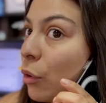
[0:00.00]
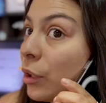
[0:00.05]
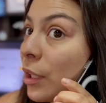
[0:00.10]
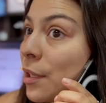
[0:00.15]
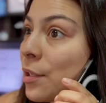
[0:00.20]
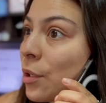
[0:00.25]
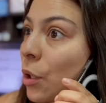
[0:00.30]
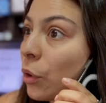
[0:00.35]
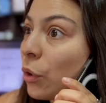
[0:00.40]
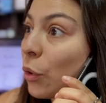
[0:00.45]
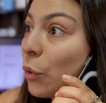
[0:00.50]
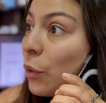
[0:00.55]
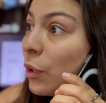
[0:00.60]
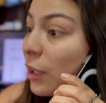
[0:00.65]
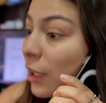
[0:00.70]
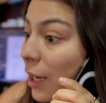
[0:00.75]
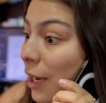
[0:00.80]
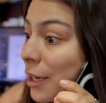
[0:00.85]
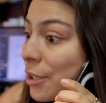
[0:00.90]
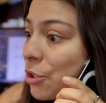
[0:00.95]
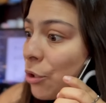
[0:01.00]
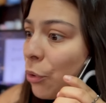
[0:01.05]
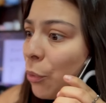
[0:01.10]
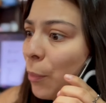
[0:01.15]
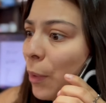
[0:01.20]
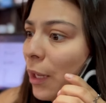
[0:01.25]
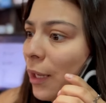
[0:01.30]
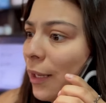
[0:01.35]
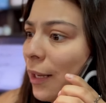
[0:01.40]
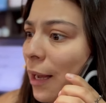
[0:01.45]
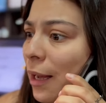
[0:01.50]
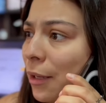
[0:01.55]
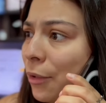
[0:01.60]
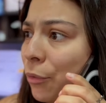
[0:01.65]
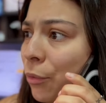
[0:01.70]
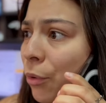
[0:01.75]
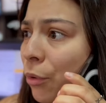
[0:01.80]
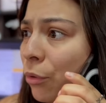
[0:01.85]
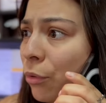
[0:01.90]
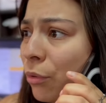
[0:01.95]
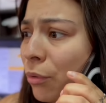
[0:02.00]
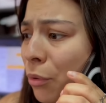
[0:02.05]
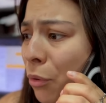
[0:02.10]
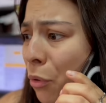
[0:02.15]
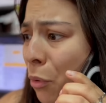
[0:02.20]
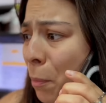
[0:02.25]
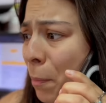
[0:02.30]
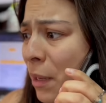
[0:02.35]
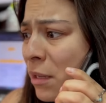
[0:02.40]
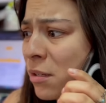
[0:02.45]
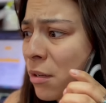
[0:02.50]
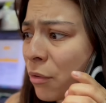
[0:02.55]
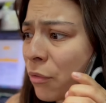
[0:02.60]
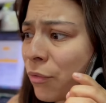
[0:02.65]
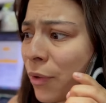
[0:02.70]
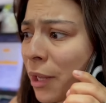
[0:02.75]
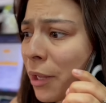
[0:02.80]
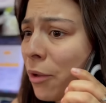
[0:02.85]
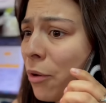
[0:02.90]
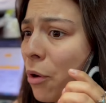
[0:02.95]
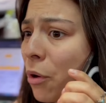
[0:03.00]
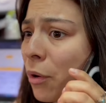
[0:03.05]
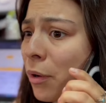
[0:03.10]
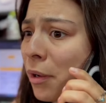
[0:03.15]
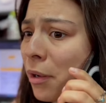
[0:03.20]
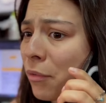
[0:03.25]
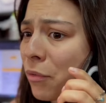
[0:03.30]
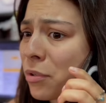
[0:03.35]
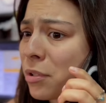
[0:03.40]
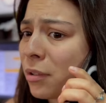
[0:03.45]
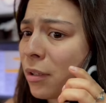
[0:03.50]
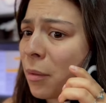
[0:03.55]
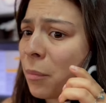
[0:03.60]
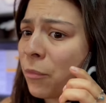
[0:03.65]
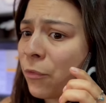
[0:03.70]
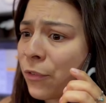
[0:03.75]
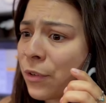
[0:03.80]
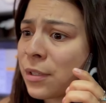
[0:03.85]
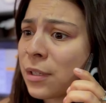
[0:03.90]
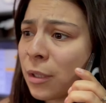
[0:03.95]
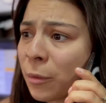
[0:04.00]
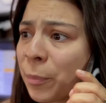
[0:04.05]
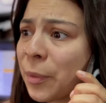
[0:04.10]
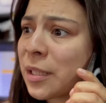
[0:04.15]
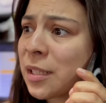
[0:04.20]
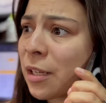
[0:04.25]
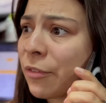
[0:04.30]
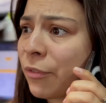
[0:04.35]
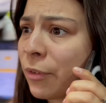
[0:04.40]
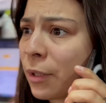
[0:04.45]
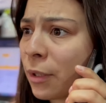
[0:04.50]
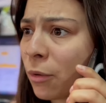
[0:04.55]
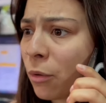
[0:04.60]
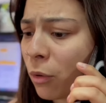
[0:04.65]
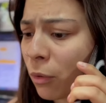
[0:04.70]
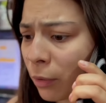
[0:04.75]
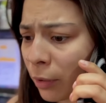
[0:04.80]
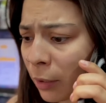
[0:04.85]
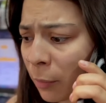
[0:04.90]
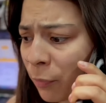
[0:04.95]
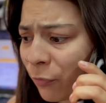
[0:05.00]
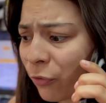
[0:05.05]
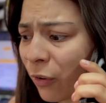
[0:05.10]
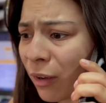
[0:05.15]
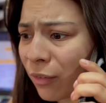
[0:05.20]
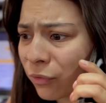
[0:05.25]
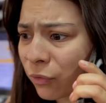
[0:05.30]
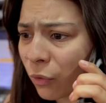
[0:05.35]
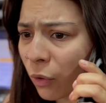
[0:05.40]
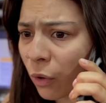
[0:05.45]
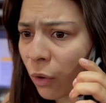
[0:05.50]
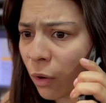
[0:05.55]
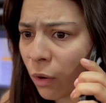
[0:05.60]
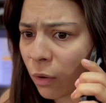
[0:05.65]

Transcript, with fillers: I'm at the checkout right now. I'm embarrassed. You're making me look bad. Please.